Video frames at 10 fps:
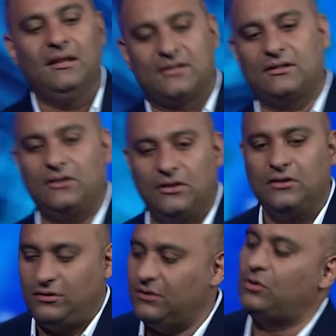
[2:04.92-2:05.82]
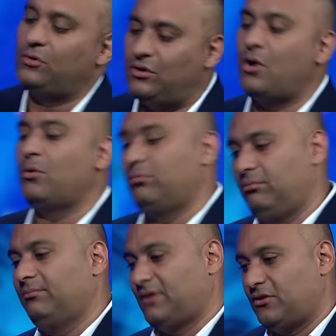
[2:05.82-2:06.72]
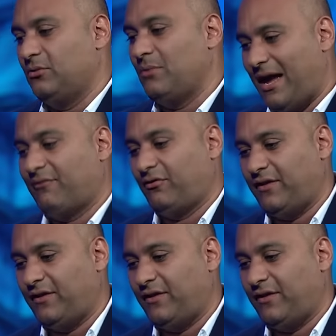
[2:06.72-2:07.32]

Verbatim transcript: Listen, you, you know that you have a